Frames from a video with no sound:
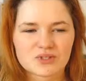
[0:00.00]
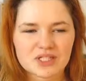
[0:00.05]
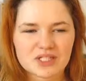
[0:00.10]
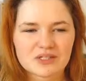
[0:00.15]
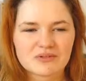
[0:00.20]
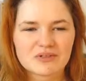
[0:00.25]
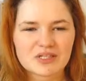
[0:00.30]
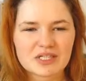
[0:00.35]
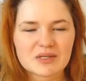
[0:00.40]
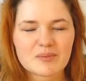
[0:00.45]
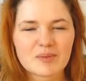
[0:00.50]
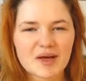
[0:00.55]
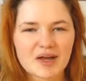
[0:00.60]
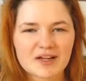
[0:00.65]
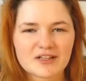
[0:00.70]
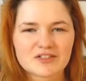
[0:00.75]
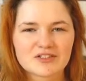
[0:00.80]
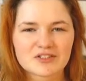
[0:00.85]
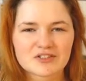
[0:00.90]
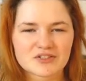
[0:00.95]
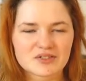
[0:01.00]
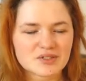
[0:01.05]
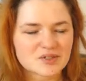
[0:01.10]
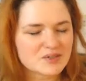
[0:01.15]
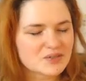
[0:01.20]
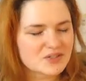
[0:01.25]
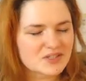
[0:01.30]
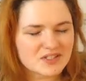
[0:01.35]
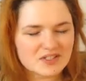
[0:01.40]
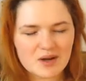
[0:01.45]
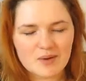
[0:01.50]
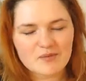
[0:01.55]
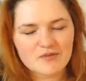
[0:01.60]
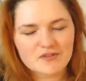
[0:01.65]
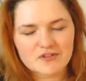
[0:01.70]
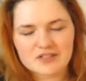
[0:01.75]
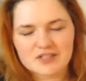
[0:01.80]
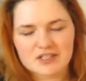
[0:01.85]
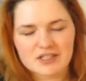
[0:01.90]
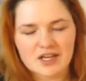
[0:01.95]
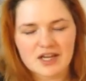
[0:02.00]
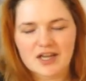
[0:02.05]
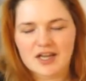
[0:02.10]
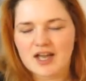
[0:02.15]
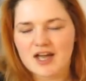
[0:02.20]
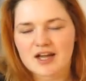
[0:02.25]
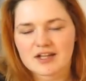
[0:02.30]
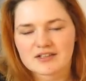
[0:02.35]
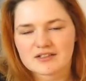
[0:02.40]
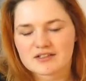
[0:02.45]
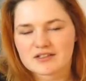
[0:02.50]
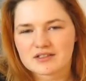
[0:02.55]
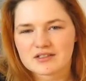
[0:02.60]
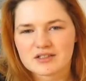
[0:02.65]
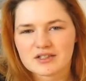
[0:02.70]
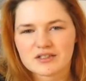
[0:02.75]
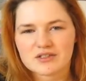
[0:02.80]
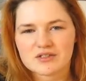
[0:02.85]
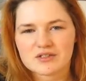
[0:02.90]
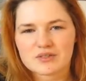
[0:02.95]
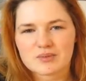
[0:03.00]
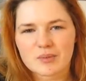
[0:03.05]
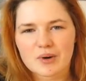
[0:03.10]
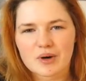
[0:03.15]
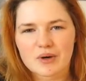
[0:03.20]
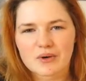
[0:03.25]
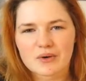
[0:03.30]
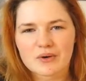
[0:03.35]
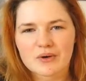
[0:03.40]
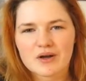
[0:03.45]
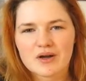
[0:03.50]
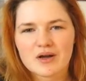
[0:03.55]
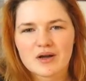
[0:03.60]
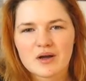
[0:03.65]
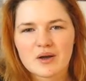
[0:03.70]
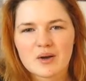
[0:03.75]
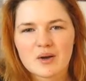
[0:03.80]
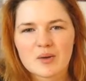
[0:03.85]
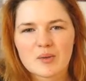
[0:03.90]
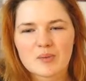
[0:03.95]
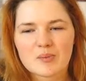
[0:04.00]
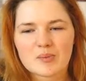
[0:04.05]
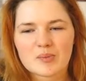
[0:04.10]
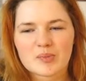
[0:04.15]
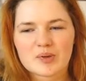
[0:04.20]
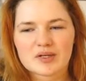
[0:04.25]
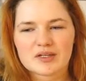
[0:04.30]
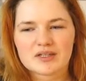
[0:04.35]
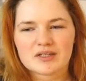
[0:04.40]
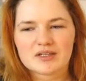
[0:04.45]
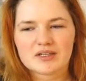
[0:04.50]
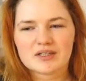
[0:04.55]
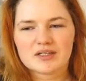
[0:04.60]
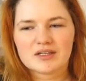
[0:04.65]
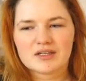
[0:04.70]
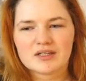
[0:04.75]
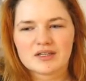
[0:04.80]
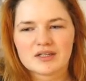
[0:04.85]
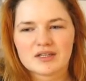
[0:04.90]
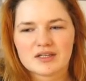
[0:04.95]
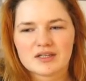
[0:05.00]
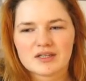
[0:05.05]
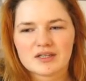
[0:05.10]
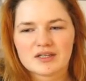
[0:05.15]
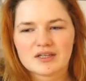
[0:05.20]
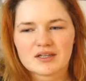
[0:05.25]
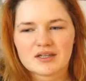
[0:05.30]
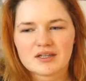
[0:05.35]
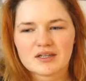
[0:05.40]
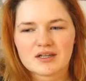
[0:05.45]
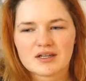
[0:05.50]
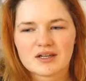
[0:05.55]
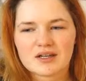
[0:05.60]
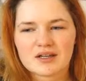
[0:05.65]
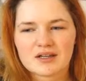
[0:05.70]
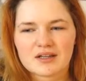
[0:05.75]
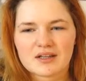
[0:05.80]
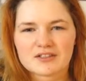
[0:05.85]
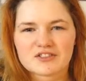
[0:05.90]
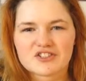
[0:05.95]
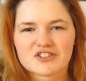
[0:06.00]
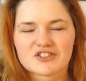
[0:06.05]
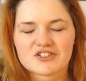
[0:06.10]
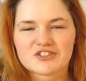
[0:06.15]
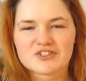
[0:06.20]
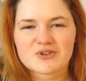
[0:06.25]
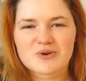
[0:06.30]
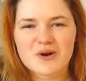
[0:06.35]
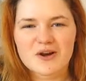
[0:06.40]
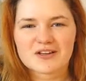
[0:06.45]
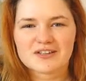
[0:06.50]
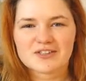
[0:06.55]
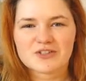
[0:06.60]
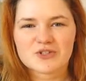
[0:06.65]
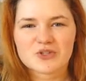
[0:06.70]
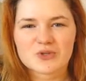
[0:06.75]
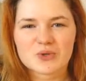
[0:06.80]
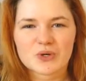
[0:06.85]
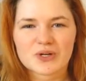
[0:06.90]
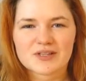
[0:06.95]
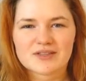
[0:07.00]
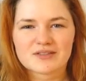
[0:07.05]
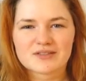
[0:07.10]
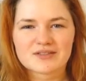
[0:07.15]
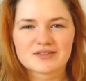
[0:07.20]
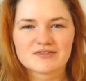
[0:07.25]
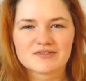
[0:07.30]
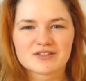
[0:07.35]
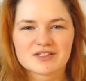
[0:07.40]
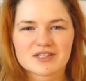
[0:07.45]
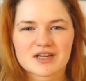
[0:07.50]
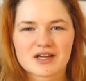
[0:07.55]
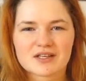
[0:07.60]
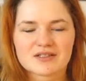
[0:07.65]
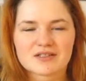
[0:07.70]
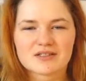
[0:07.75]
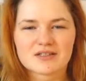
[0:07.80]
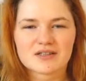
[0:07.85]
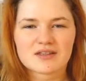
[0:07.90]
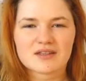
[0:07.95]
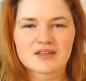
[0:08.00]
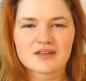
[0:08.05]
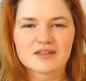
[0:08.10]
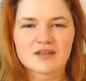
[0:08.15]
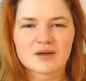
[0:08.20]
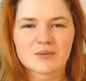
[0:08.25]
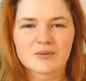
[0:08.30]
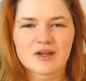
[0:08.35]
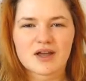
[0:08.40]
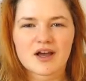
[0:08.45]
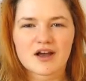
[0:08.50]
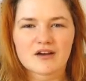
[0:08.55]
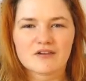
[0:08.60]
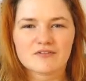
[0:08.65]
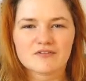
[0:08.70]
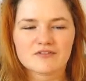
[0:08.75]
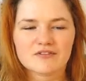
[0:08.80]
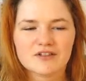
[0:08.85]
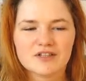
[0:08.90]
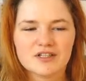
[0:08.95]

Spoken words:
really, really bad, just stop for today and continue tomorrow. But let's just try and enjoy this fantastic thing that we have,